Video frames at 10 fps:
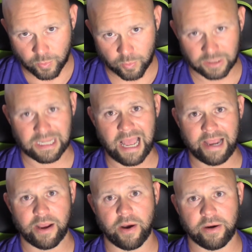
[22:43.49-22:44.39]

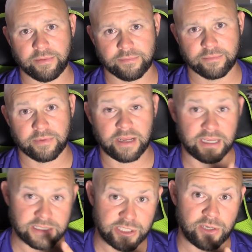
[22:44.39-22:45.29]
rely on
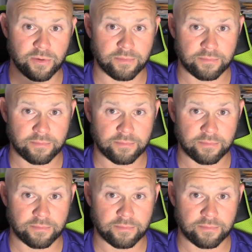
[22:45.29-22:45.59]
is you.